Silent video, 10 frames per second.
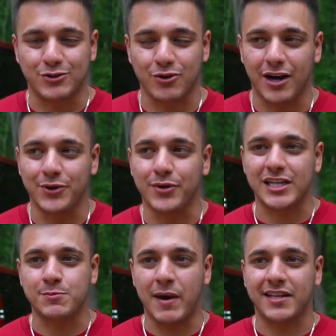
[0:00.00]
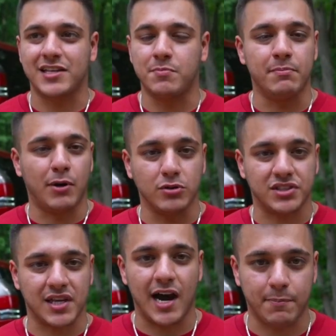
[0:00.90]
truck, you can expect it to be bone
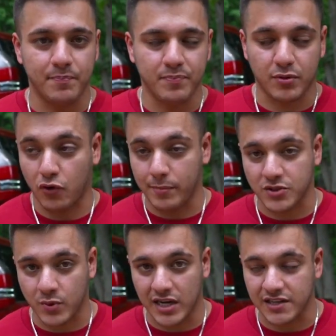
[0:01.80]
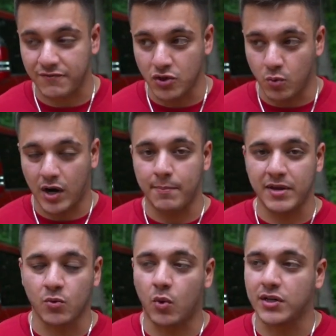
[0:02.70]
stock performance-wise. If you wanna be
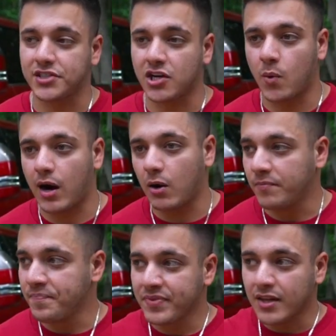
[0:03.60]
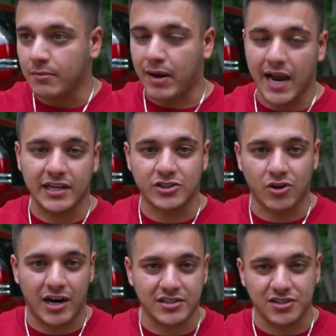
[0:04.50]
the one to go out, buy an
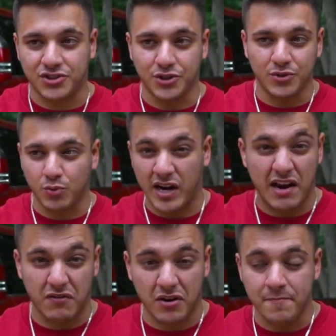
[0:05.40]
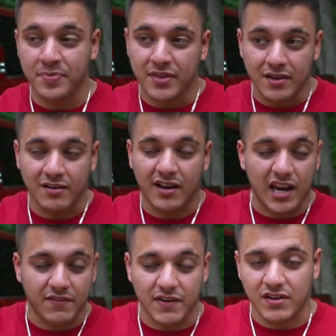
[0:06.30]
exhaust, a tune, whatever, you're
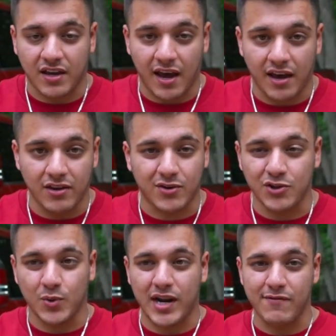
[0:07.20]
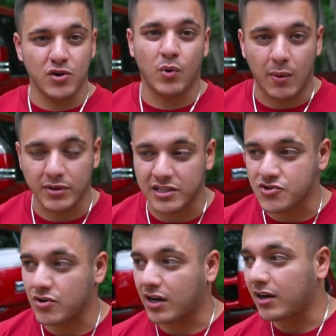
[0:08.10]
getting 50K, you can do whatever you want with this
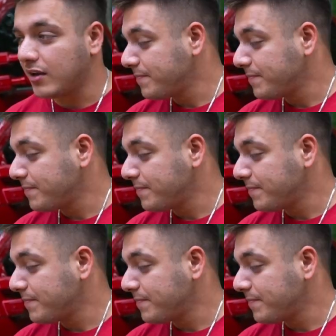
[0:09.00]
truck.